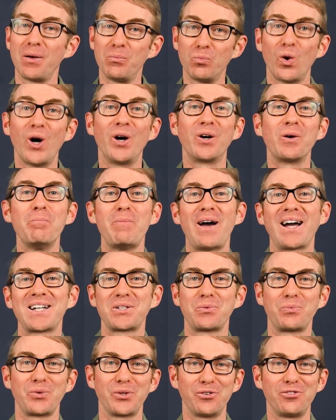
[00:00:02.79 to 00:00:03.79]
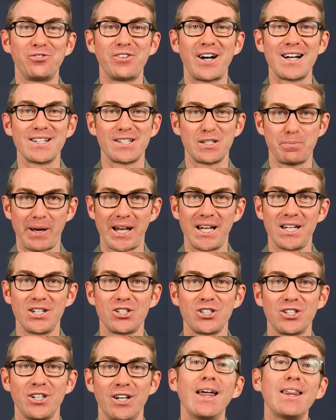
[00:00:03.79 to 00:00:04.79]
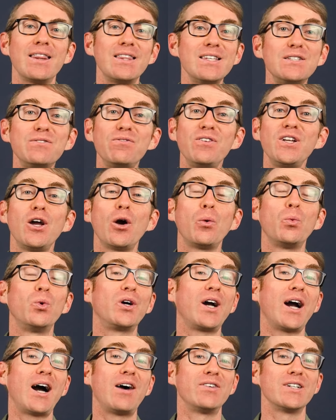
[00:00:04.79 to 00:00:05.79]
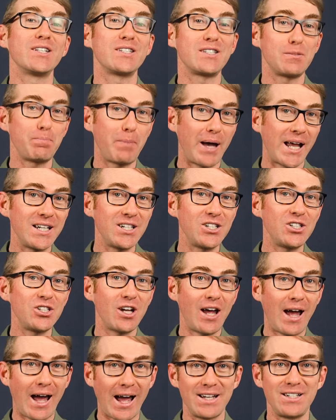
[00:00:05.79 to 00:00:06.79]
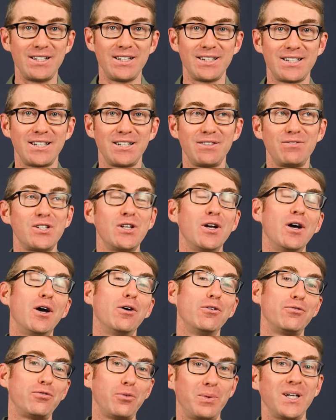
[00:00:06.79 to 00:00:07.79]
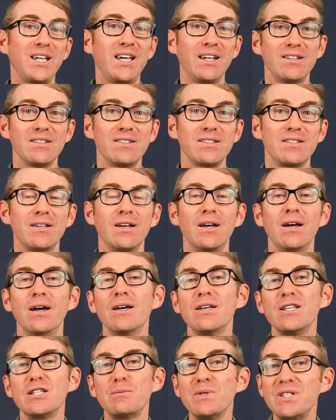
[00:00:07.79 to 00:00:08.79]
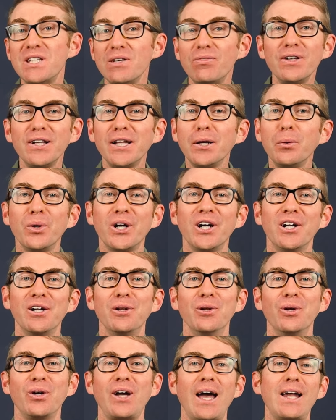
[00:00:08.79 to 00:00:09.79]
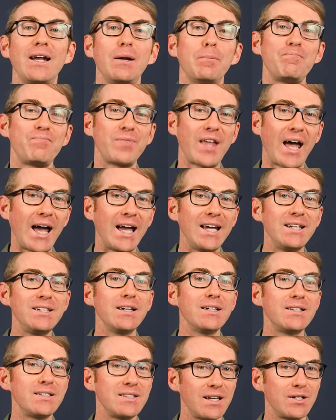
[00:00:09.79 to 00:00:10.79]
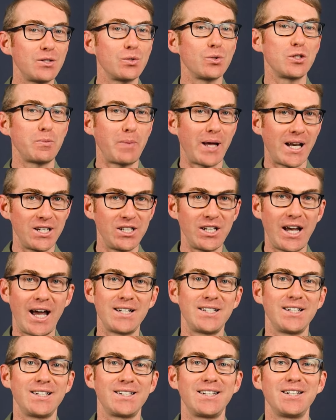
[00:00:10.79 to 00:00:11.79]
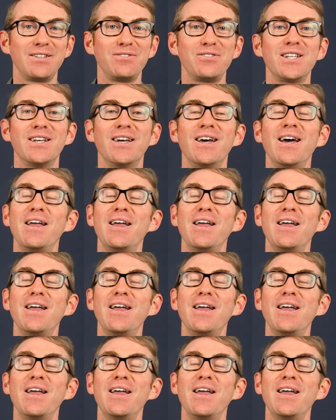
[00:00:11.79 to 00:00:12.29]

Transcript: And welcome back to Real Fast Spanish. Now, this video will cover Spanish adjectives for beginners. Specifically, we're going to look at 8 essential Spanish adjectives